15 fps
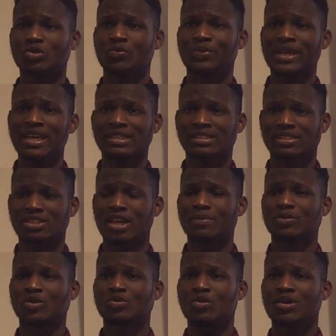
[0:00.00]
will be a
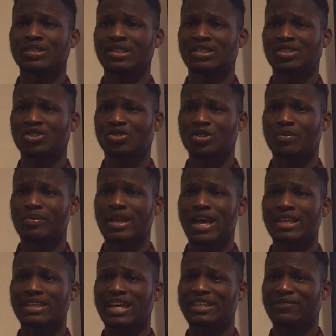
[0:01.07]
step towards a
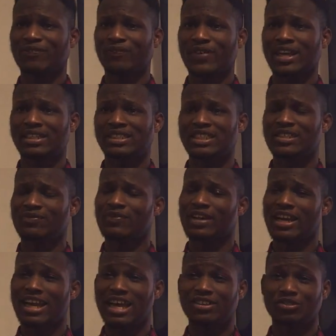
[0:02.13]
streamlined and effective
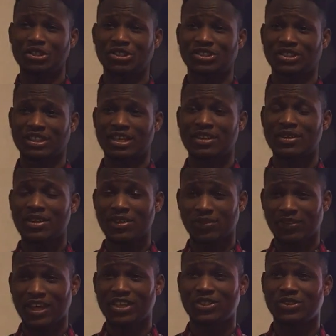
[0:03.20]
land register.
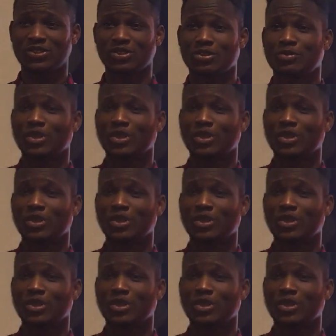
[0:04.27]
Thank you so